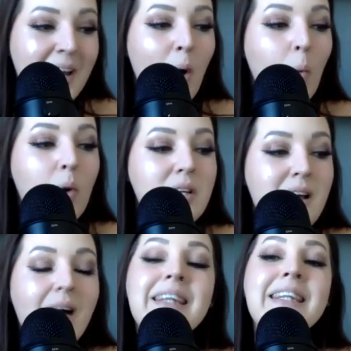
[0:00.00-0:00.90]
was
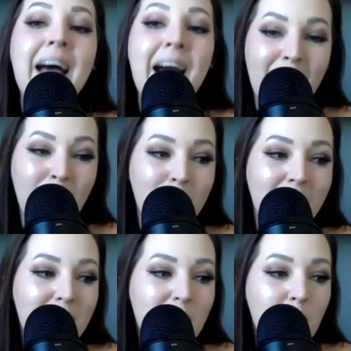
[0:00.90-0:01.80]
allowed
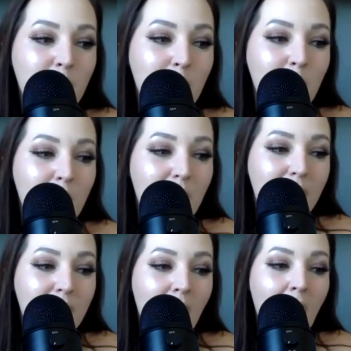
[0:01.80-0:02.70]
to
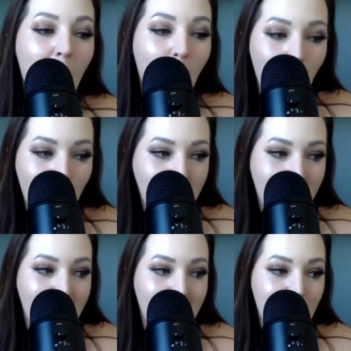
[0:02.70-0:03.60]
not
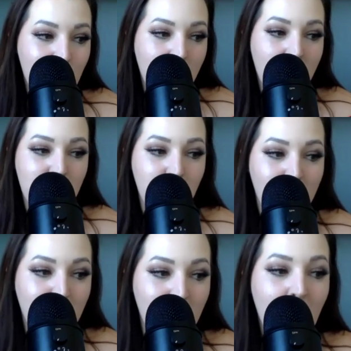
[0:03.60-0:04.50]
only
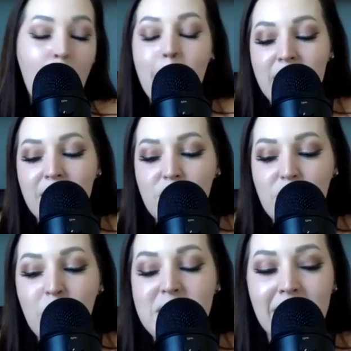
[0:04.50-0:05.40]
transform her, but
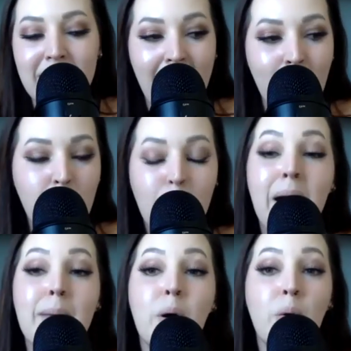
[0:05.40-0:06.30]
she was allowed
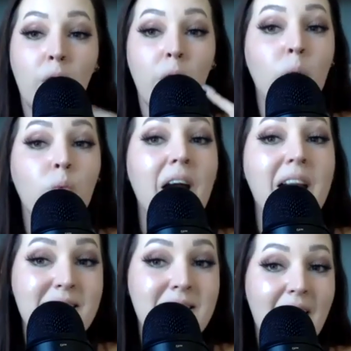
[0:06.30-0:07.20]
by both her
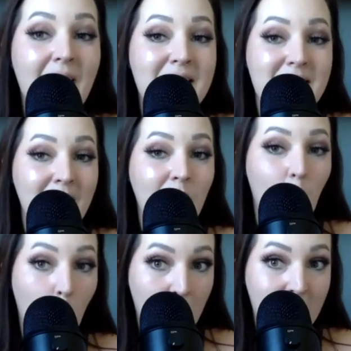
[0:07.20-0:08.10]
right as a
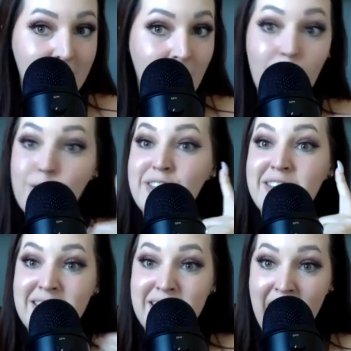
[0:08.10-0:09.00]
queen, her
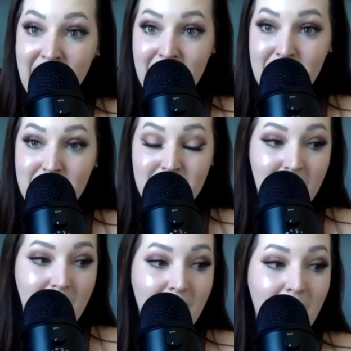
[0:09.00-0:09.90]
status.
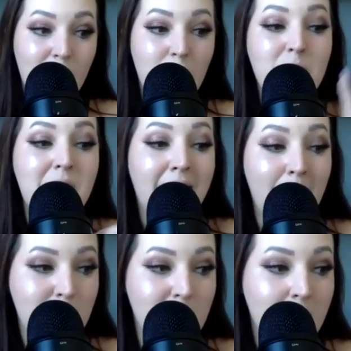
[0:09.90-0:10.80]
She was
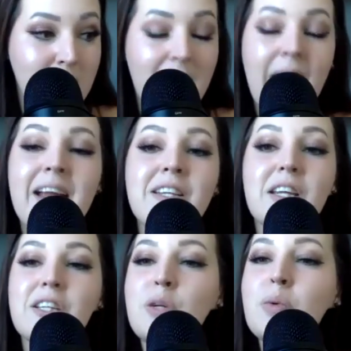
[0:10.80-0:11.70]
allowed to do this. And
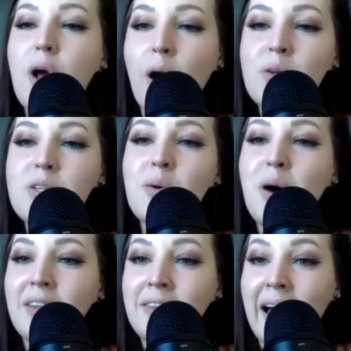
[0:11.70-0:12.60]
she was also
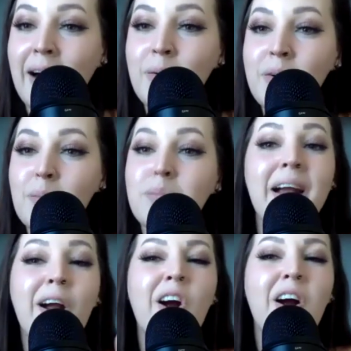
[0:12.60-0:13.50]
allowed
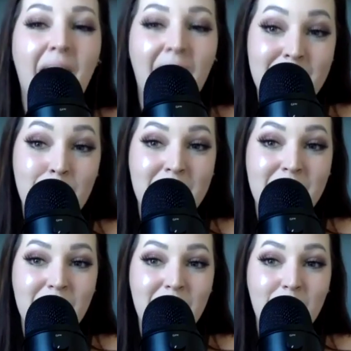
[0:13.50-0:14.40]
by her
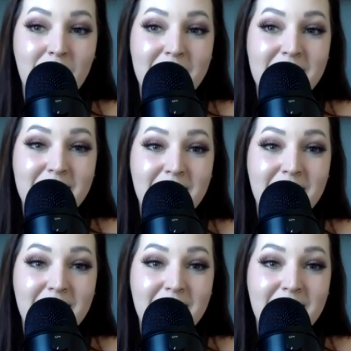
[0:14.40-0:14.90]
husband to do this.